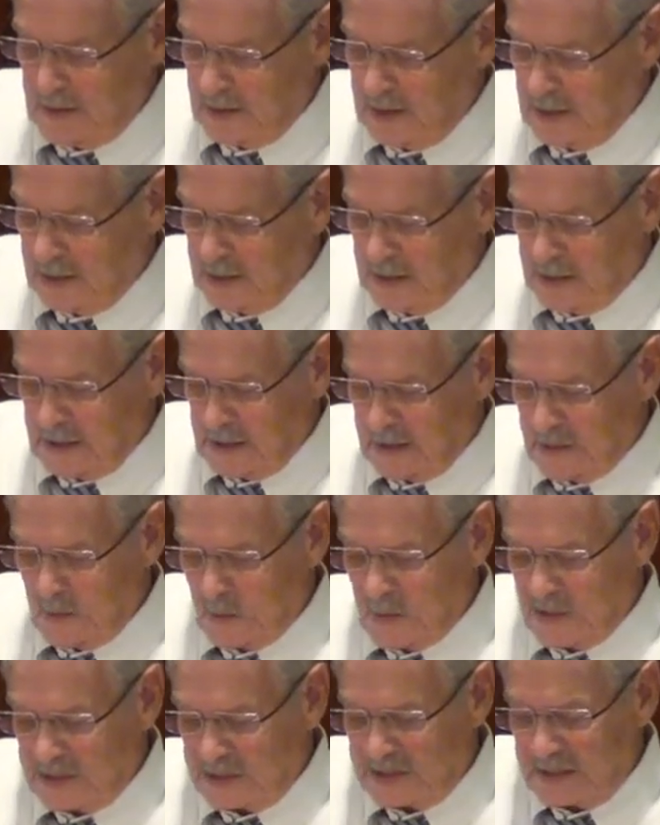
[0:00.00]

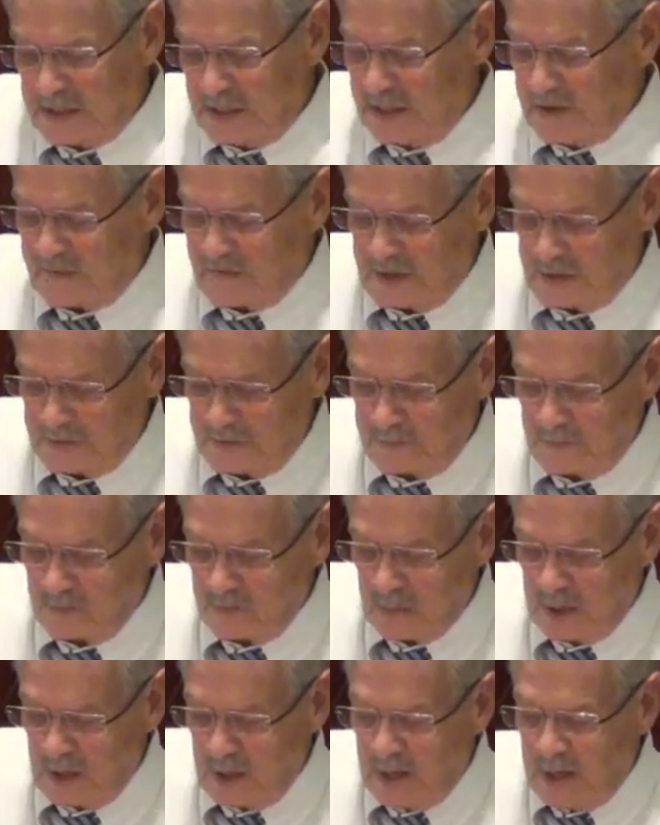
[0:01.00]
uh, Wednesday evening.
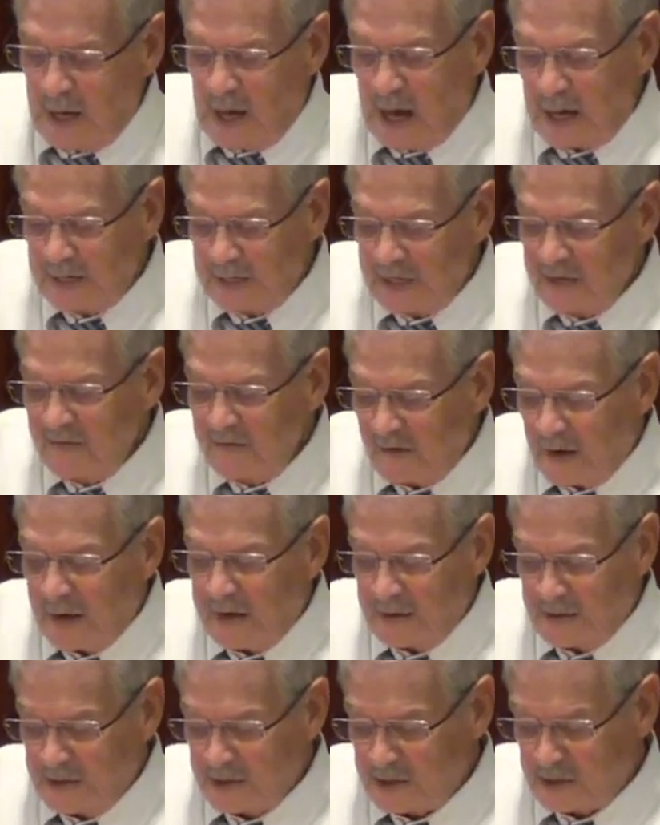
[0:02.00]
I did
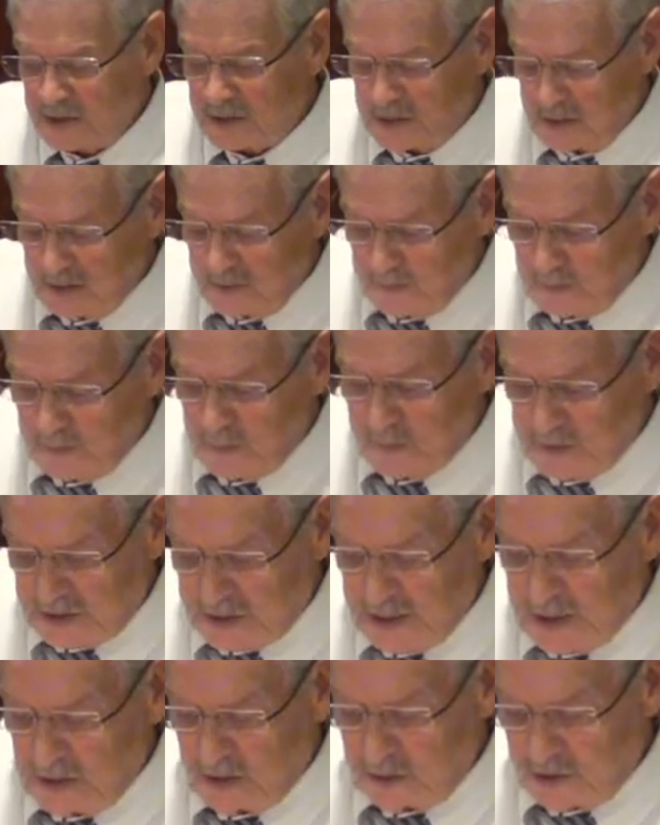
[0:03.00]
find this
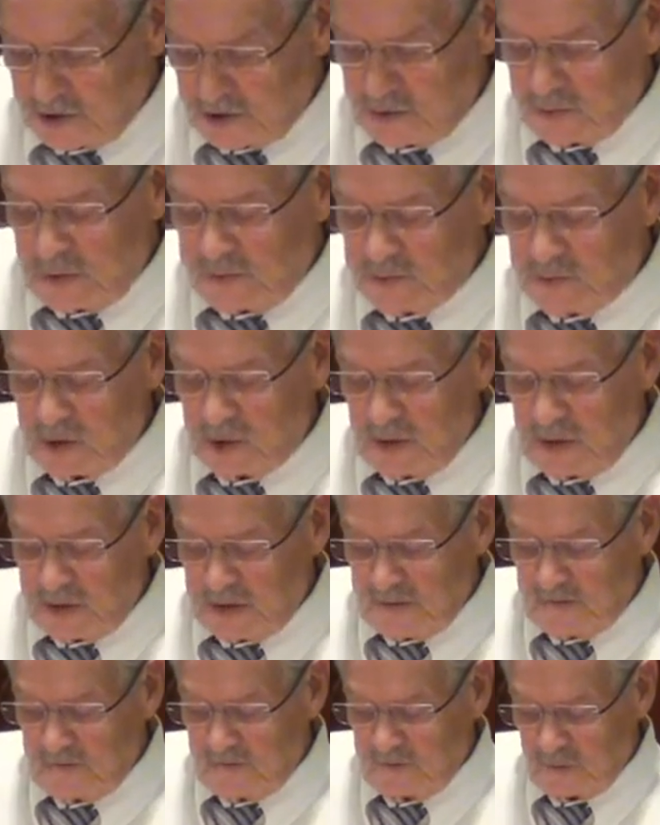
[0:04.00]
particular scripture
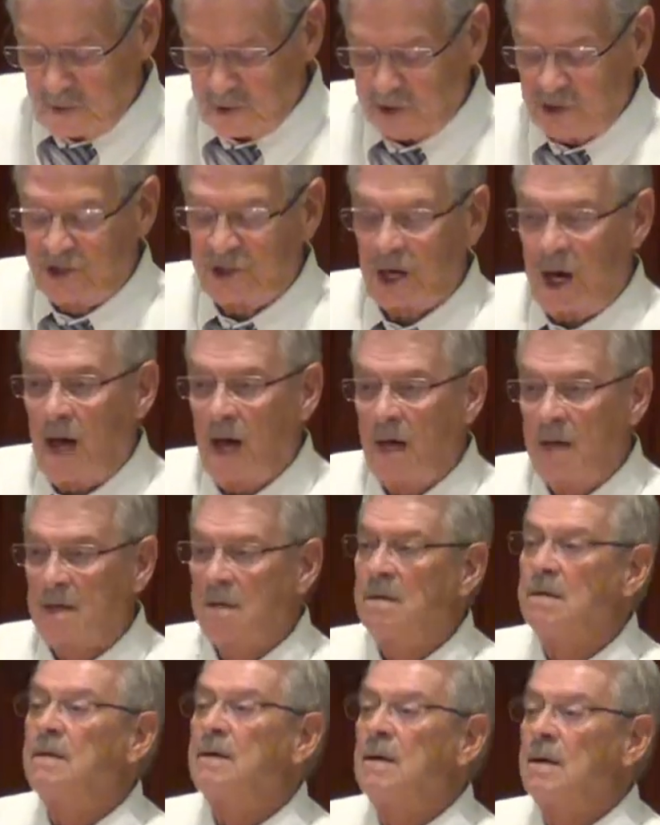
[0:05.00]
in 1
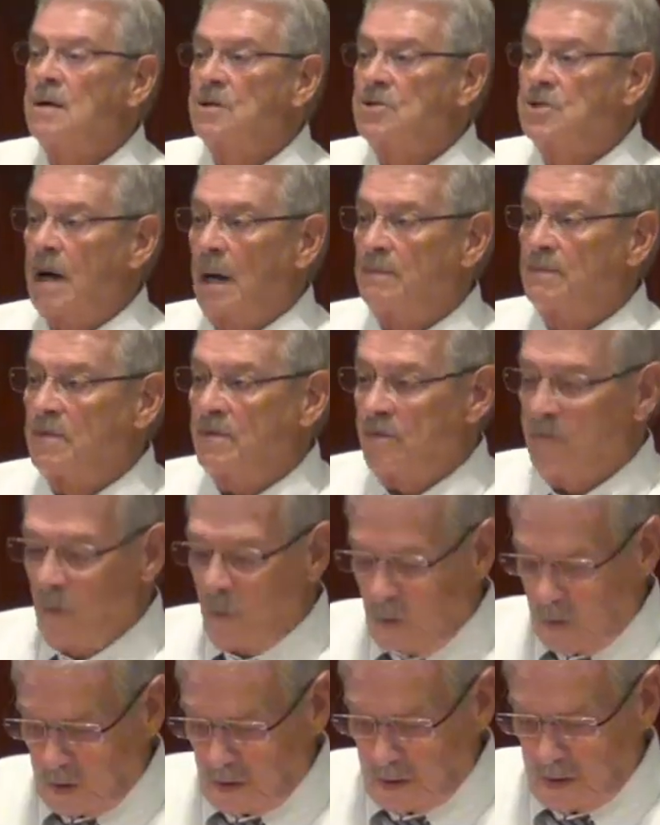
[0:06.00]
John chapter
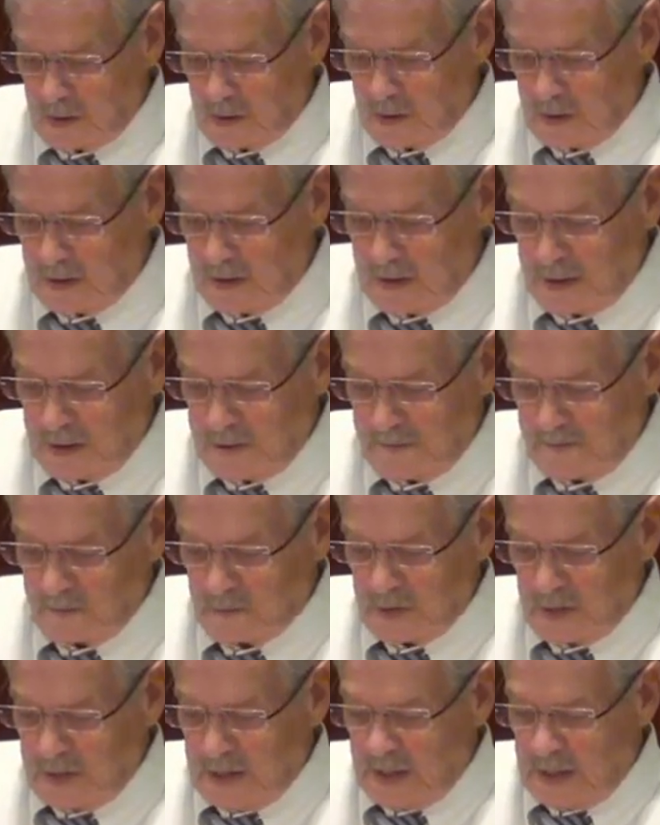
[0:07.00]
4.
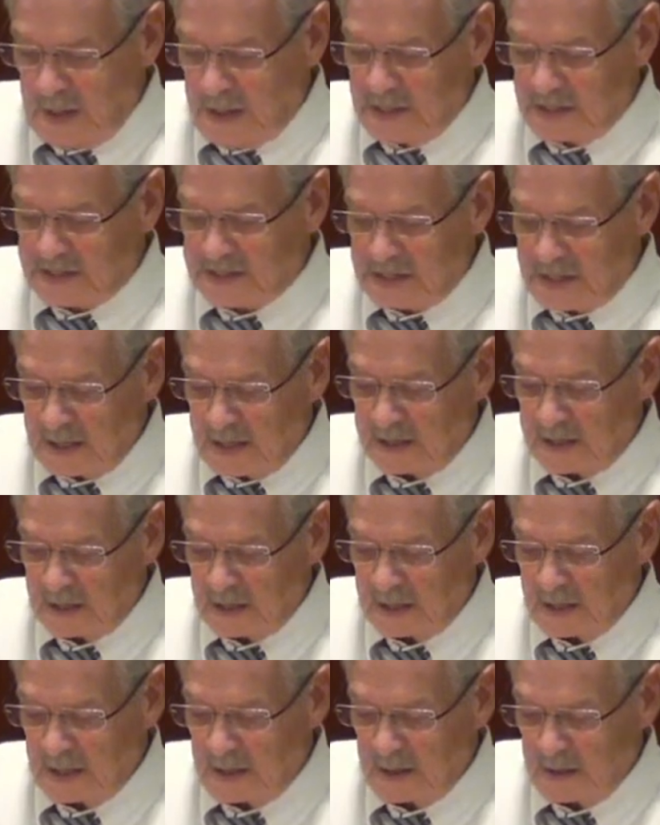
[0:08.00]
And it
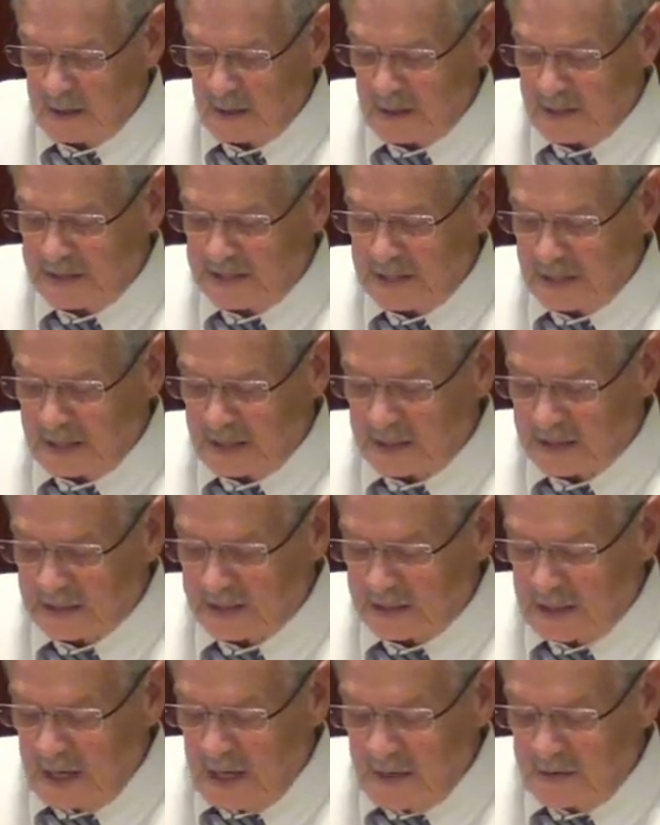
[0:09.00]
said it
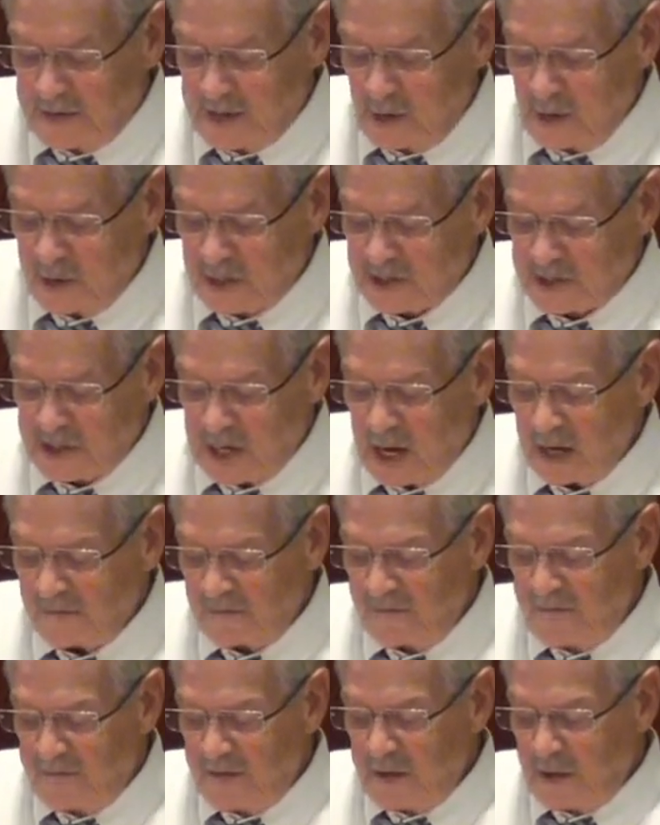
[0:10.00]
says, "There is not
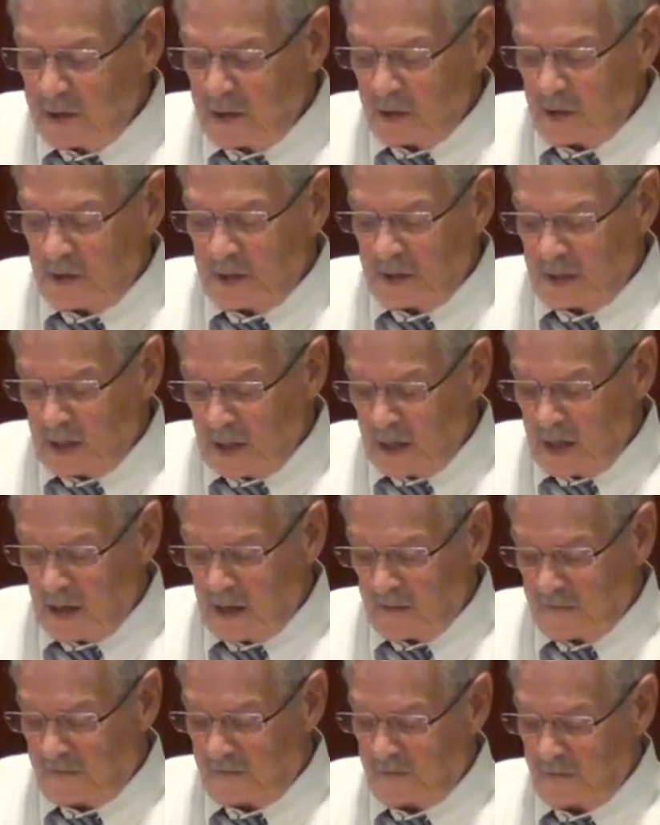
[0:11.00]
fear in
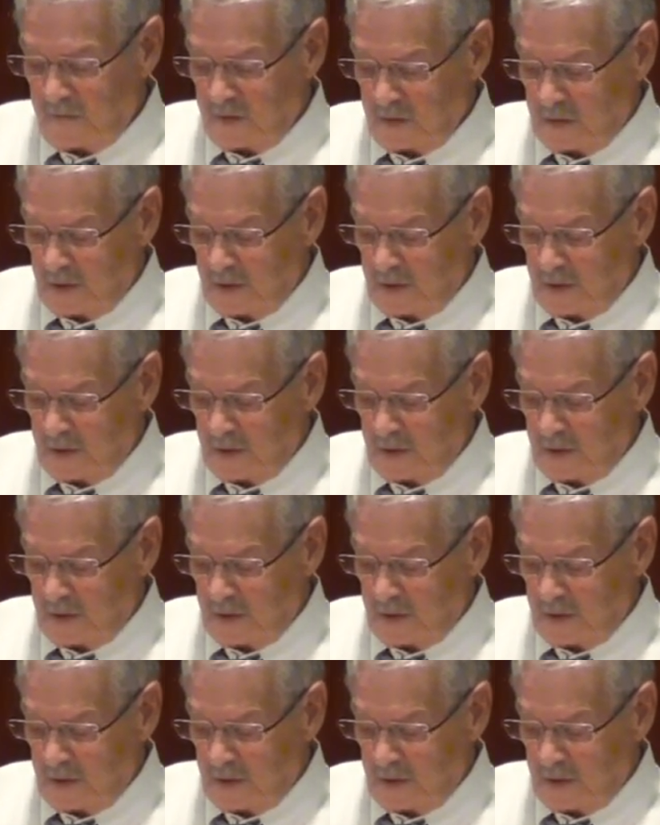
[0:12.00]
love.